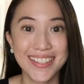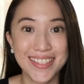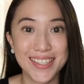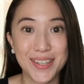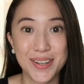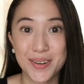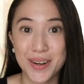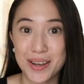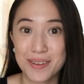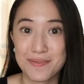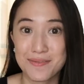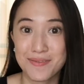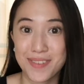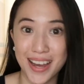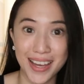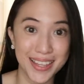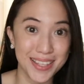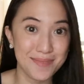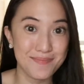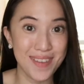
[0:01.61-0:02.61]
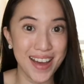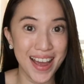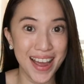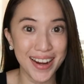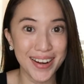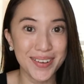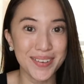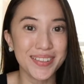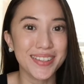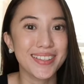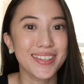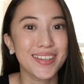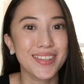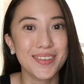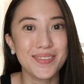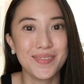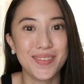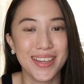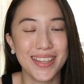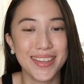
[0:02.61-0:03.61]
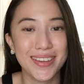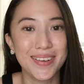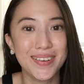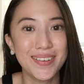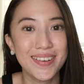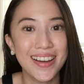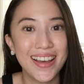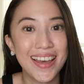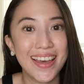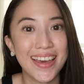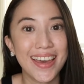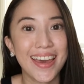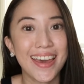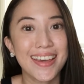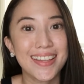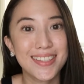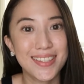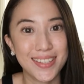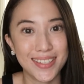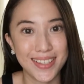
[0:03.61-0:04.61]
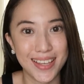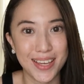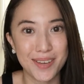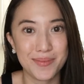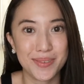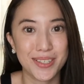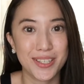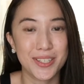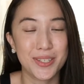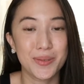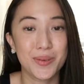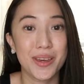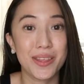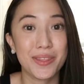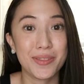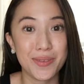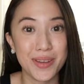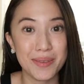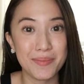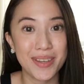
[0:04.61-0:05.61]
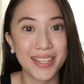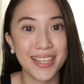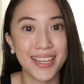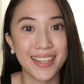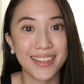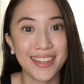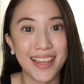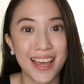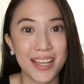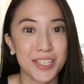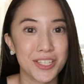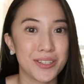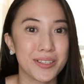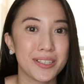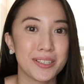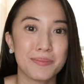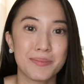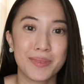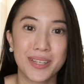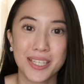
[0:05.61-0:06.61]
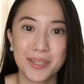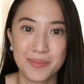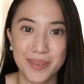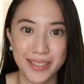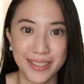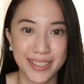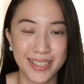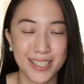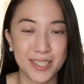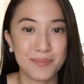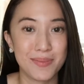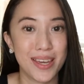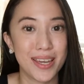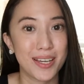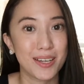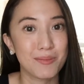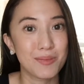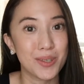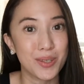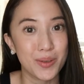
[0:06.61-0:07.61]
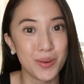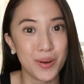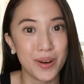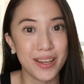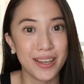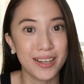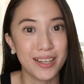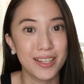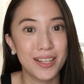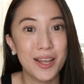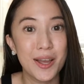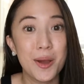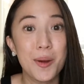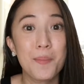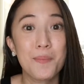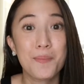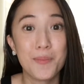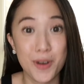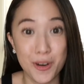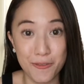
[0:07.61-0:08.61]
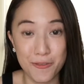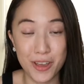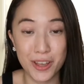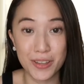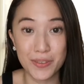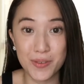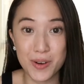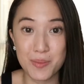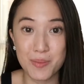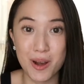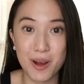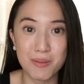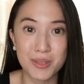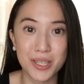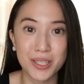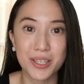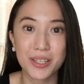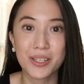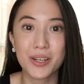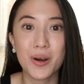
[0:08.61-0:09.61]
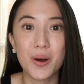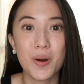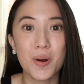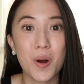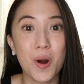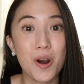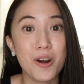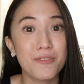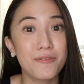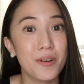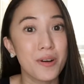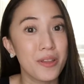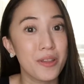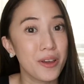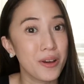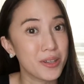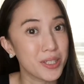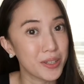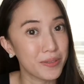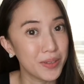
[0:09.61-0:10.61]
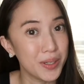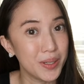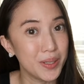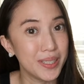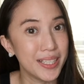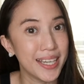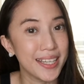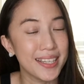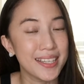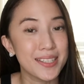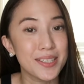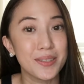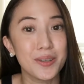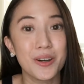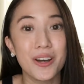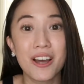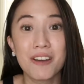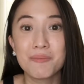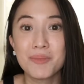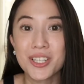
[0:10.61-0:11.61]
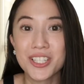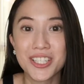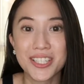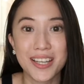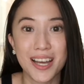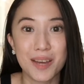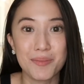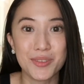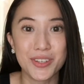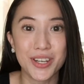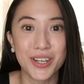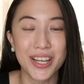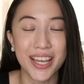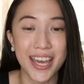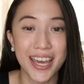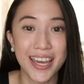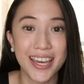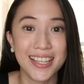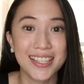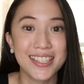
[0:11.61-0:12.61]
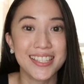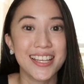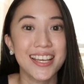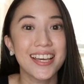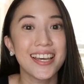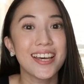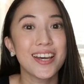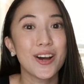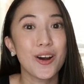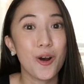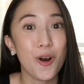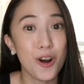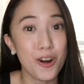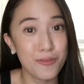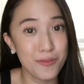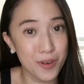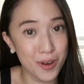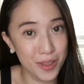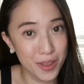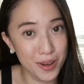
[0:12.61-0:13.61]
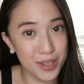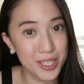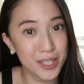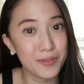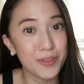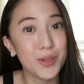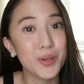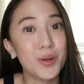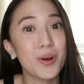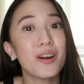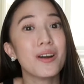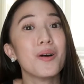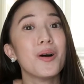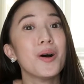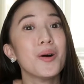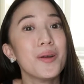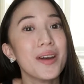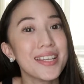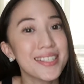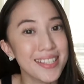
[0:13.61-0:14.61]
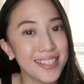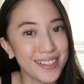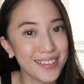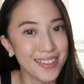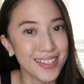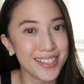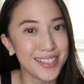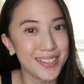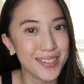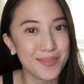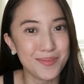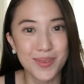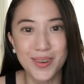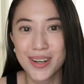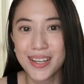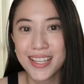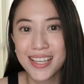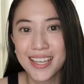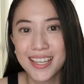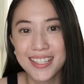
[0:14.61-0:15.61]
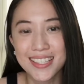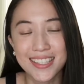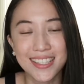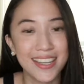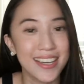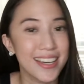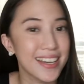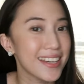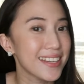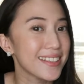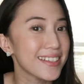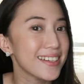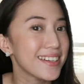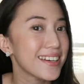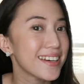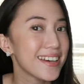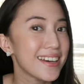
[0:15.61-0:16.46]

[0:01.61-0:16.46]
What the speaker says: So I'm finally back with another video, and today I'm gonna do a 3-minute natural minimalist makeup tutorial, perfect for moms on the go, or for those of you ladies who don't have much time in your hands, or for those of you who are always in a rush in the mornings, then